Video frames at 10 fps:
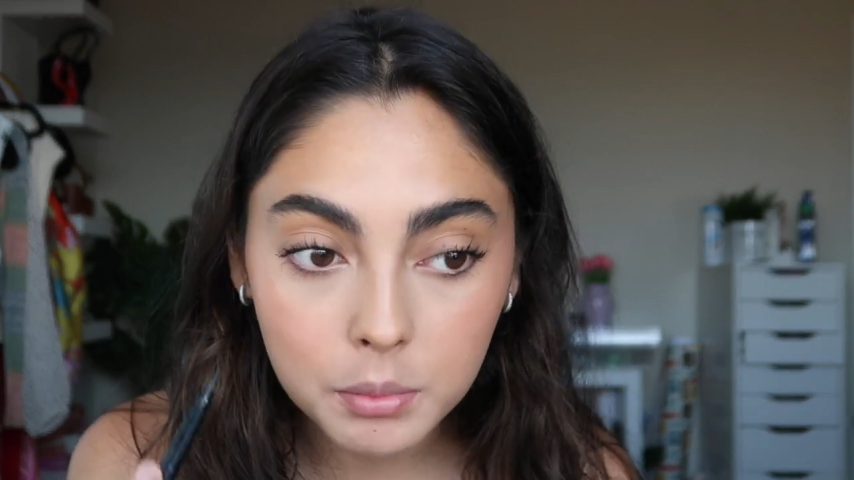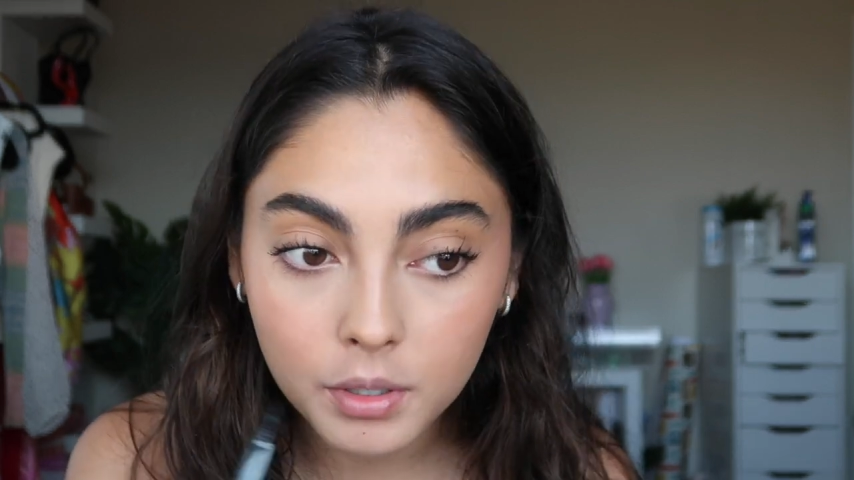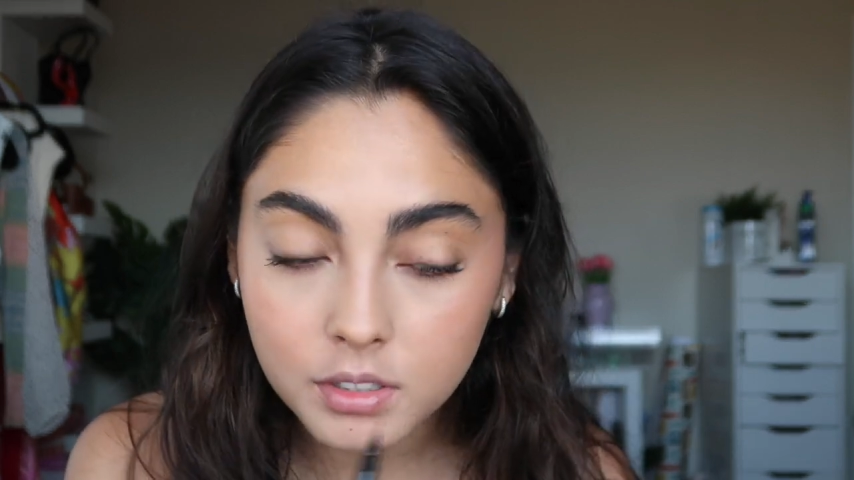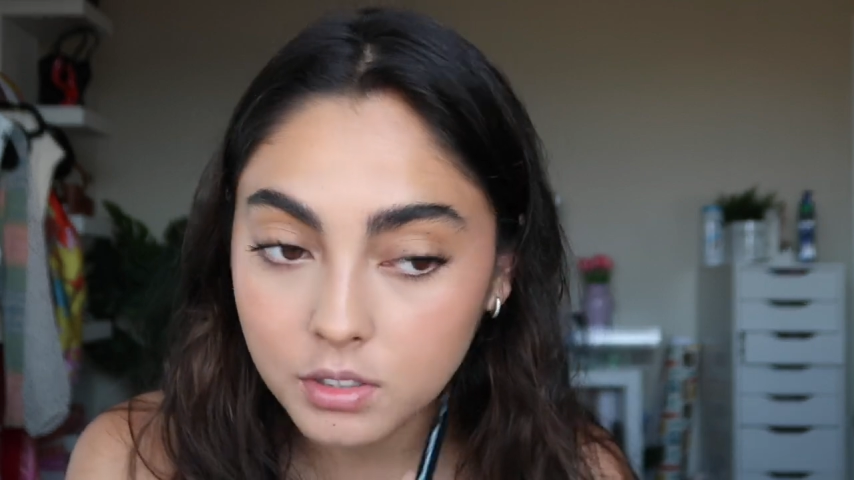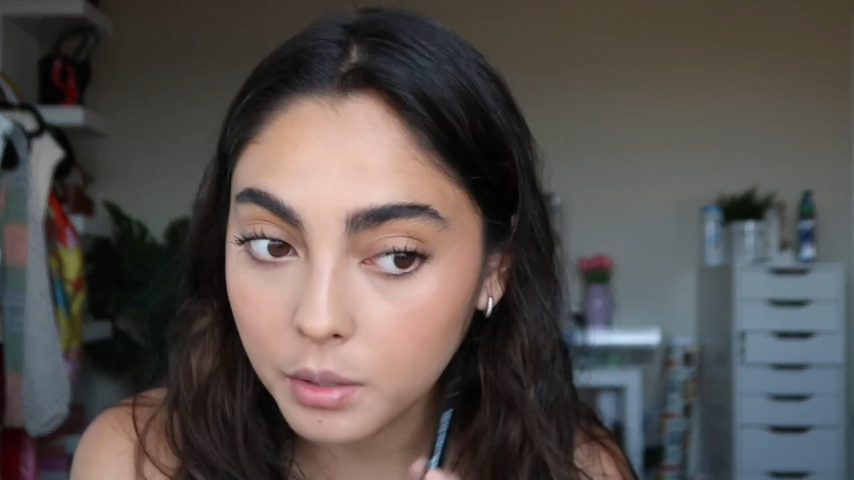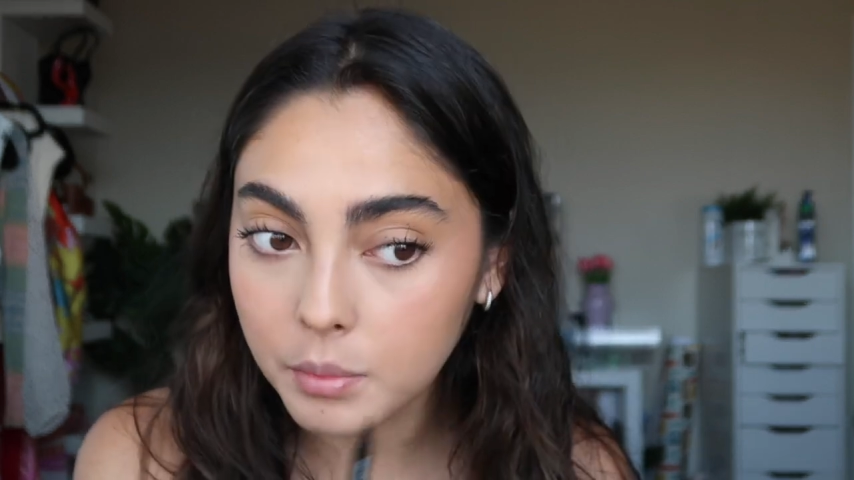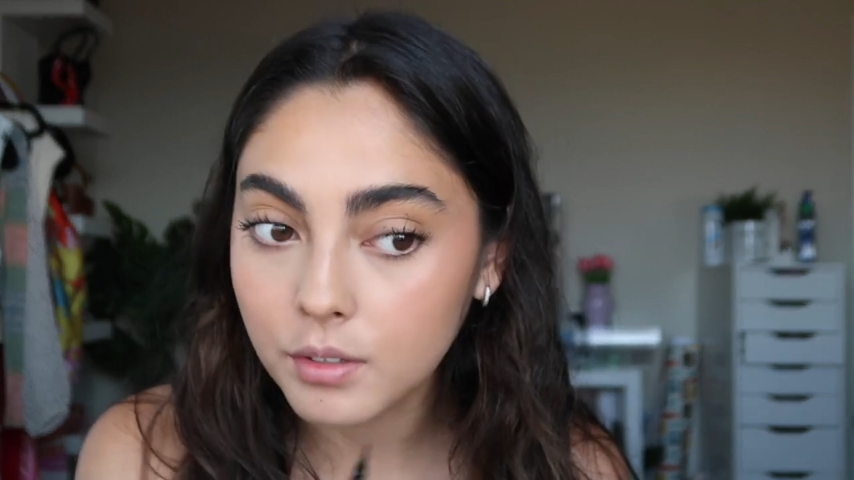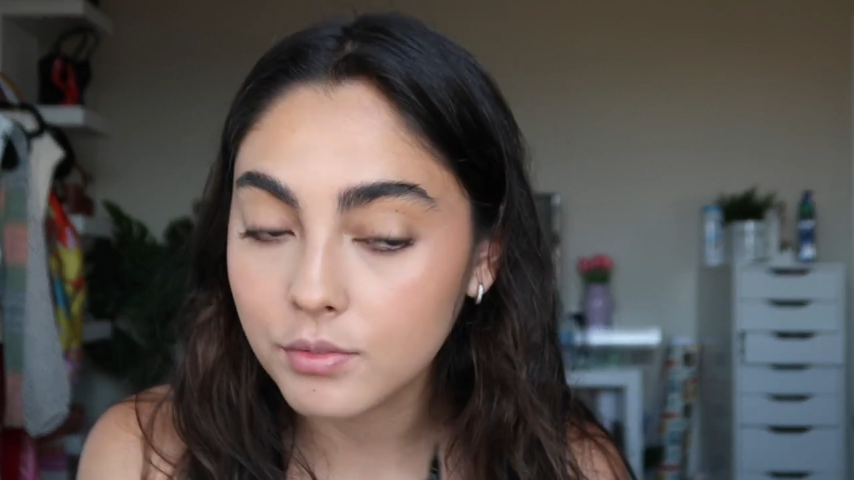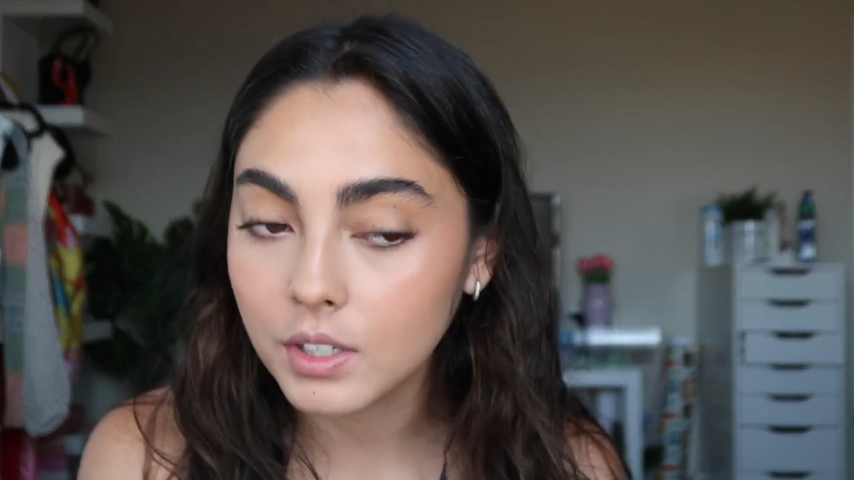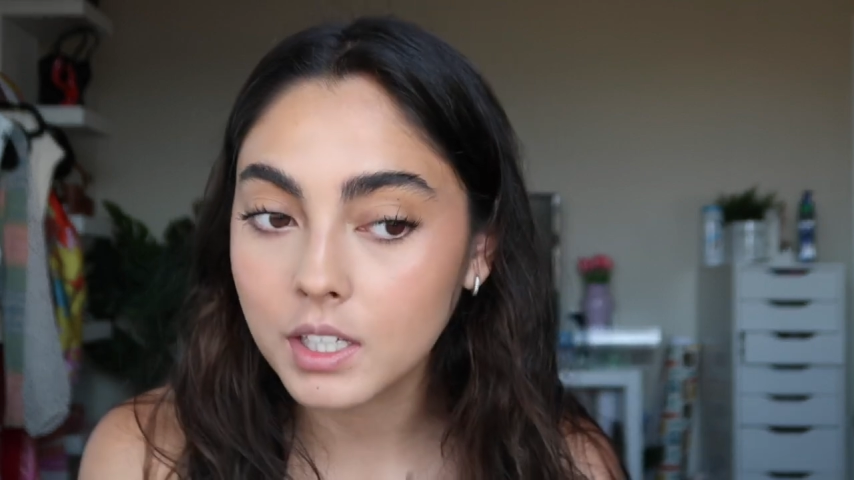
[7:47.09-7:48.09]
marks on
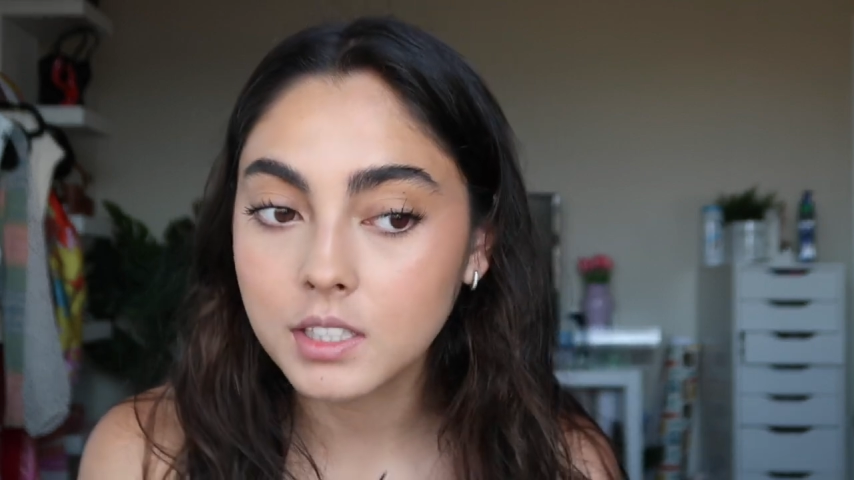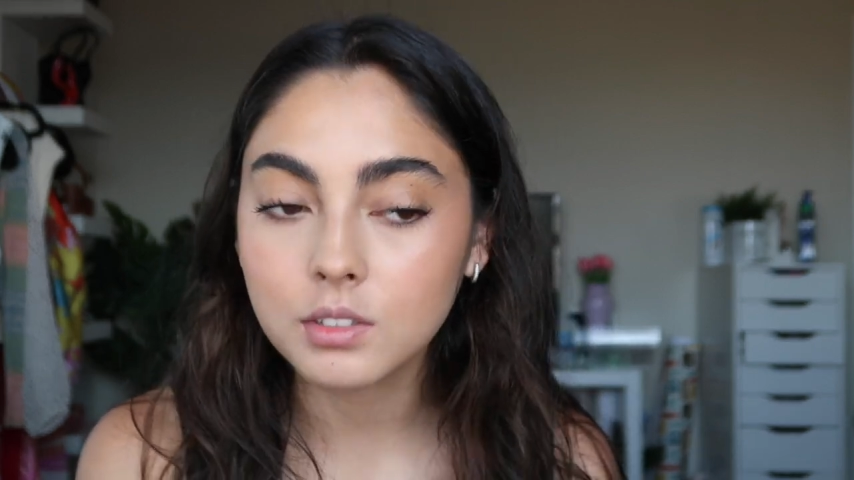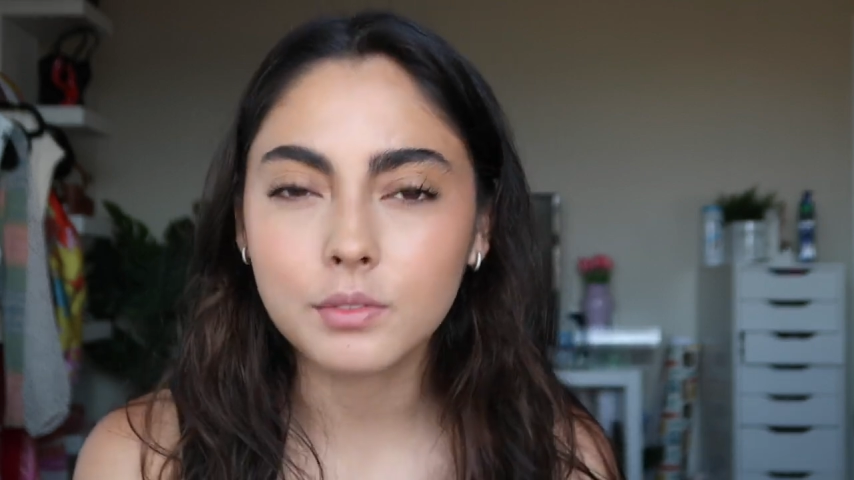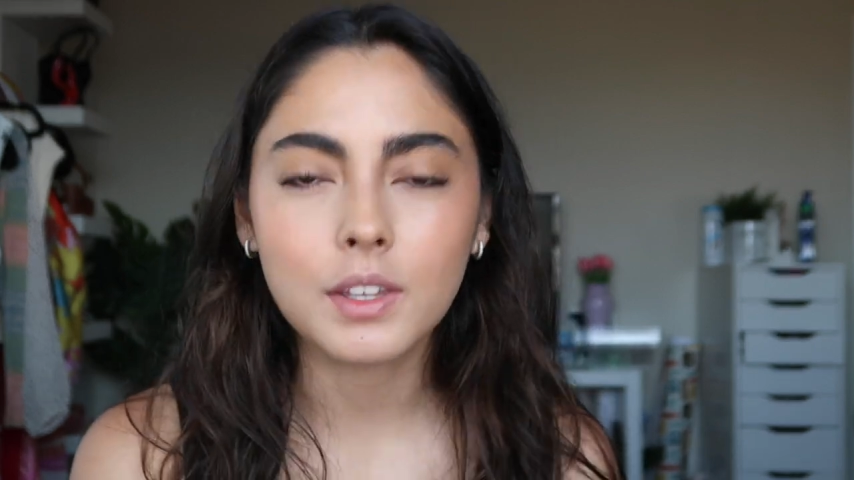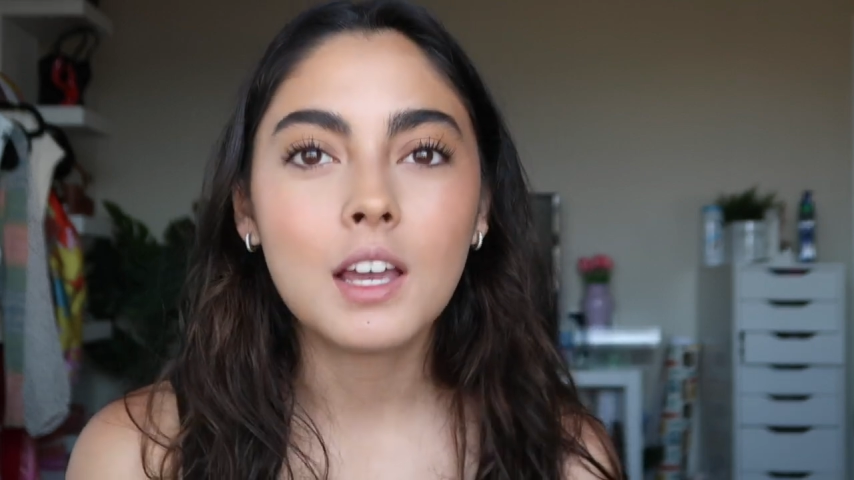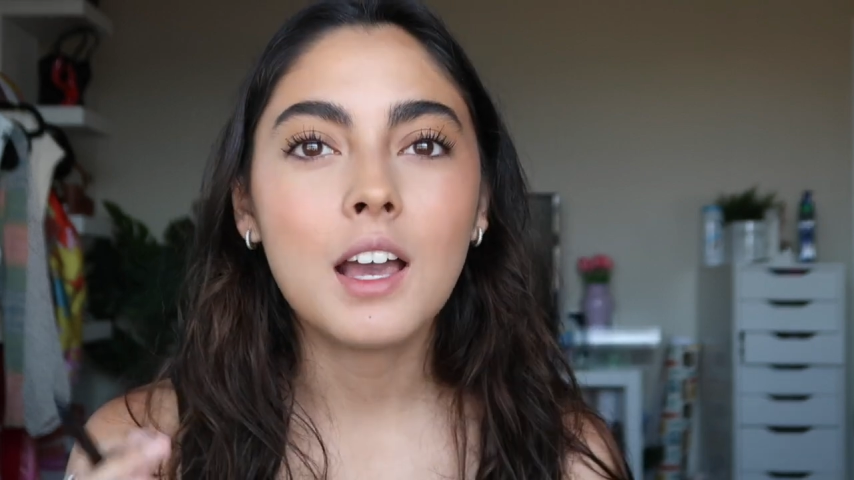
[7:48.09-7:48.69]
my face. And